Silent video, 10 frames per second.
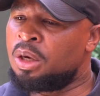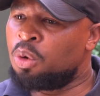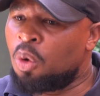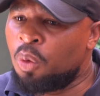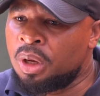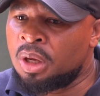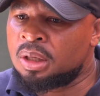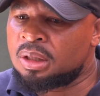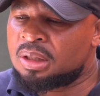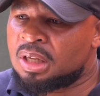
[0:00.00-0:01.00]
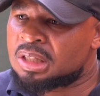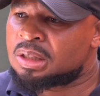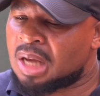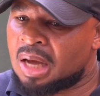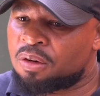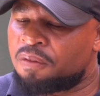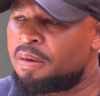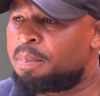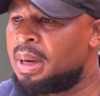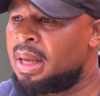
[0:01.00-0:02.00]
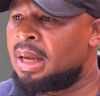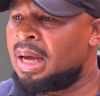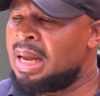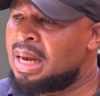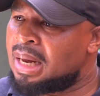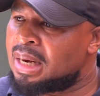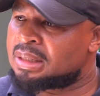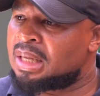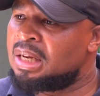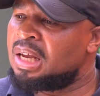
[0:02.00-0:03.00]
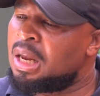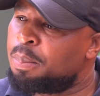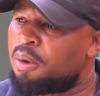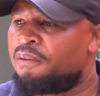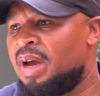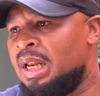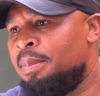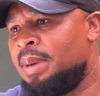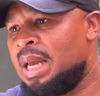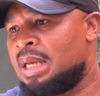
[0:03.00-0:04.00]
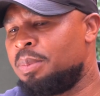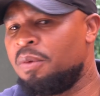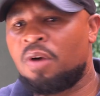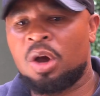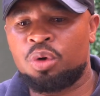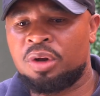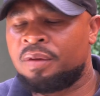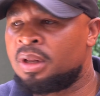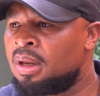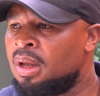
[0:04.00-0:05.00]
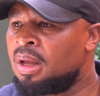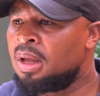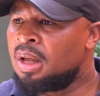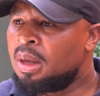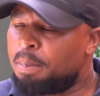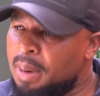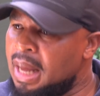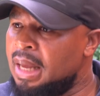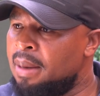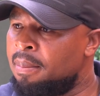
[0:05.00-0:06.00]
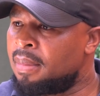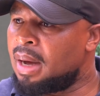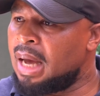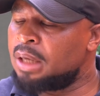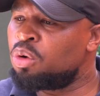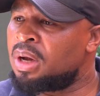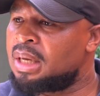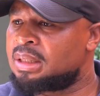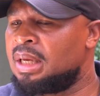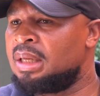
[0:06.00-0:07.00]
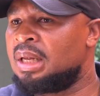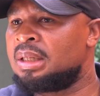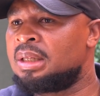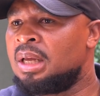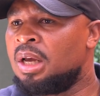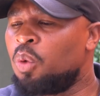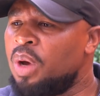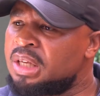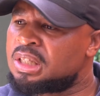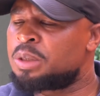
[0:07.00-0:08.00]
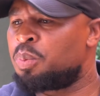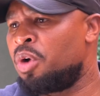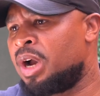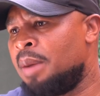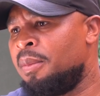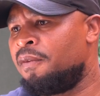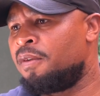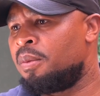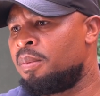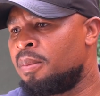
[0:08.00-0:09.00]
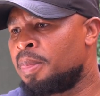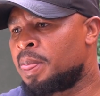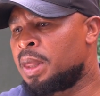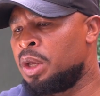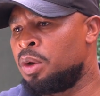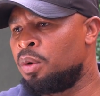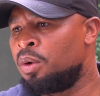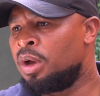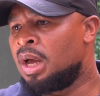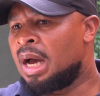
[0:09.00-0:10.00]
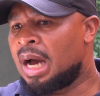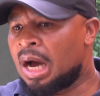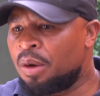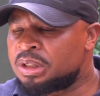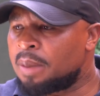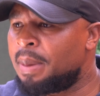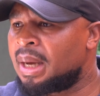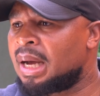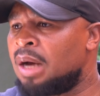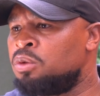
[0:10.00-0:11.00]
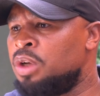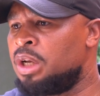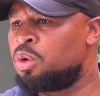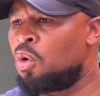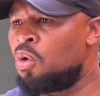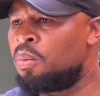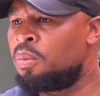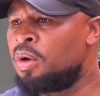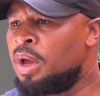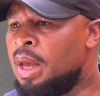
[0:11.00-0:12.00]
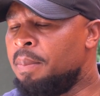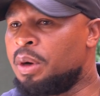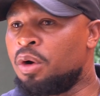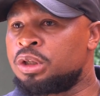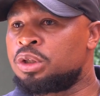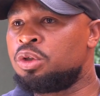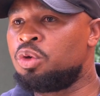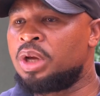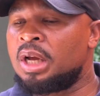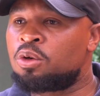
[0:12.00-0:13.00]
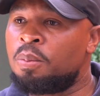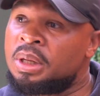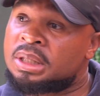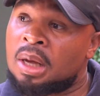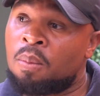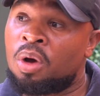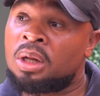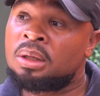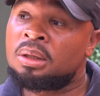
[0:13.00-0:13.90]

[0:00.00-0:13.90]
knowing this kind of a player and understanding and profiling players. Before I could even play him, I had to understand that where is this boy coming from? You know, how is the background at home? Because you get to meet someone